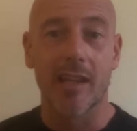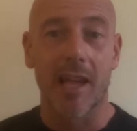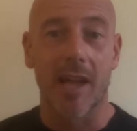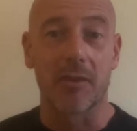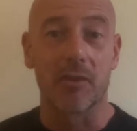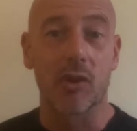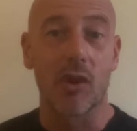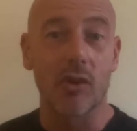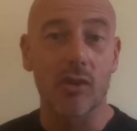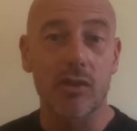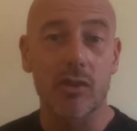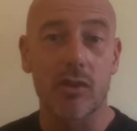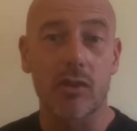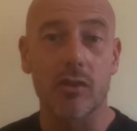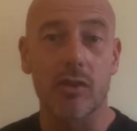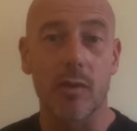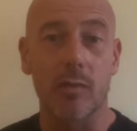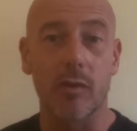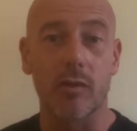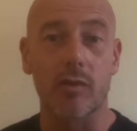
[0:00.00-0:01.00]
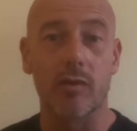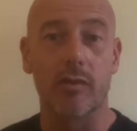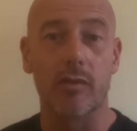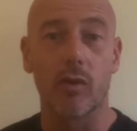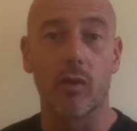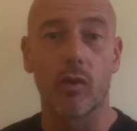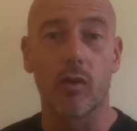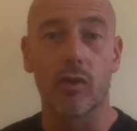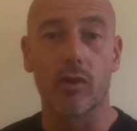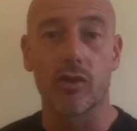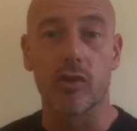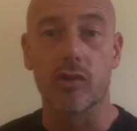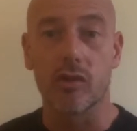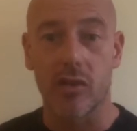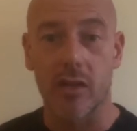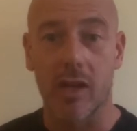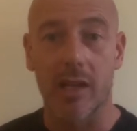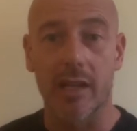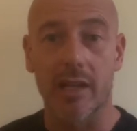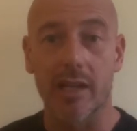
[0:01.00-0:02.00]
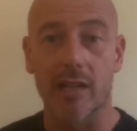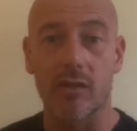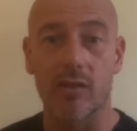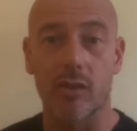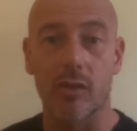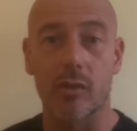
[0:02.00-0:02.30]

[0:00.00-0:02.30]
and not suitable for new signings